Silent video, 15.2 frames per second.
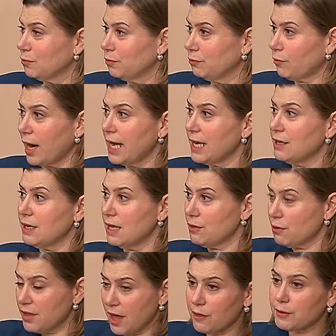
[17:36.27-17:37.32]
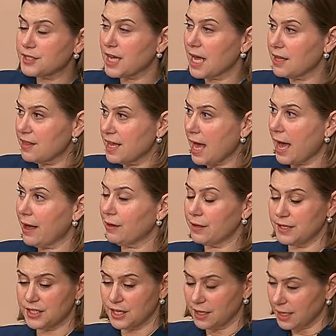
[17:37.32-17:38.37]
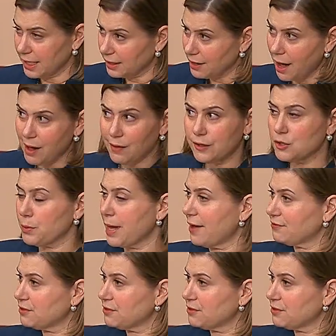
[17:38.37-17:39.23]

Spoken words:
right? Either the other side of the aisle is going to acknowledge we have